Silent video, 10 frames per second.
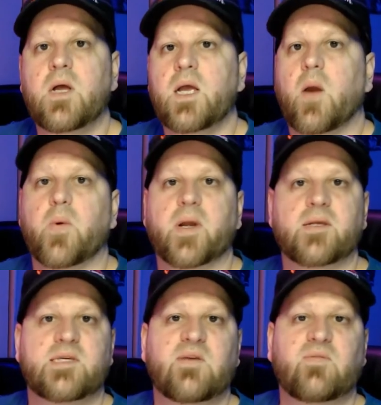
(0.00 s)
And we can
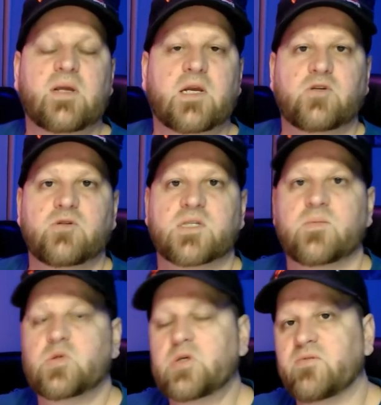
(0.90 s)
see if we can get you some
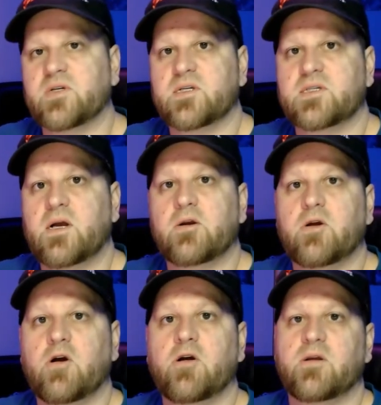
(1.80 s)
sort of a discount
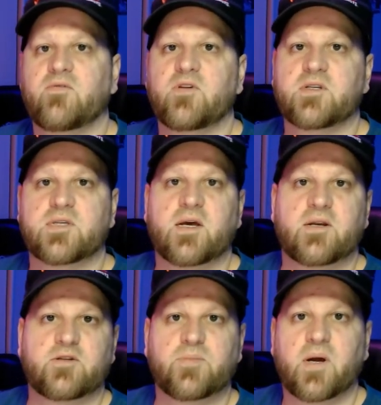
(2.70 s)
code if you decided
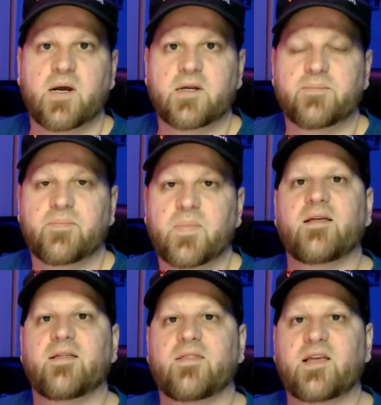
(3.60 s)
to buy it.
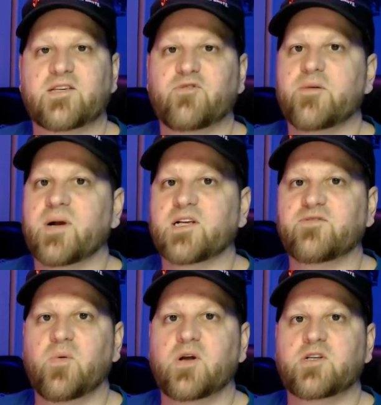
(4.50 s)
Thanks very much for
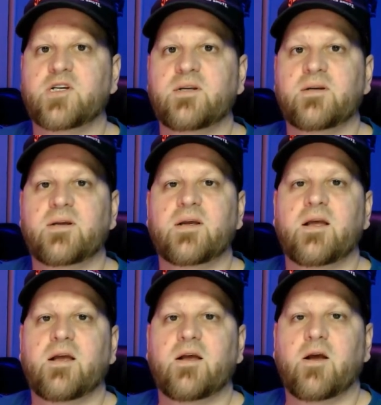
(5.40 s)
watching.
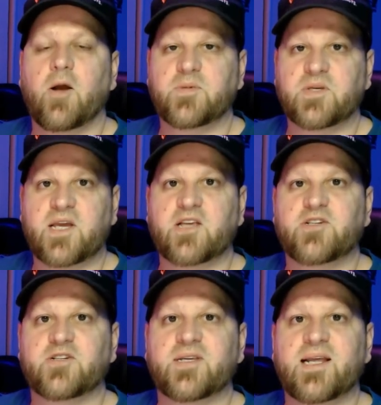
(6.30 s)
Hope to catch you at
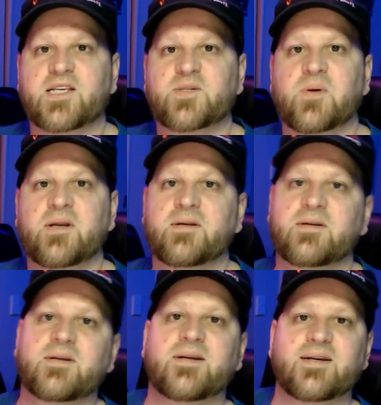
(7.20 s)
the next one.
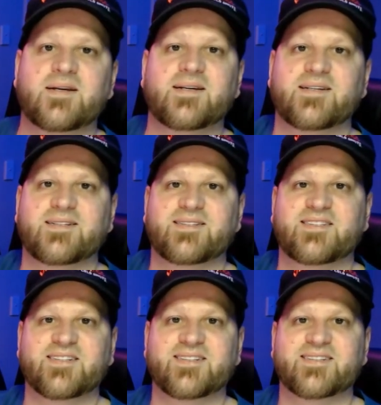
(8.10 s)

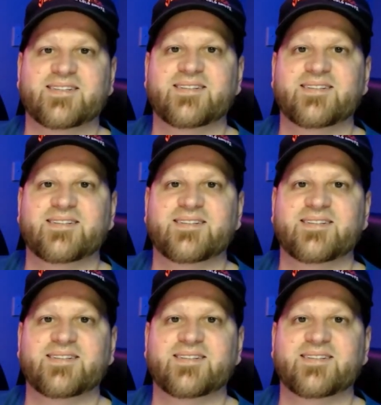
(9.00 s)
Cheers.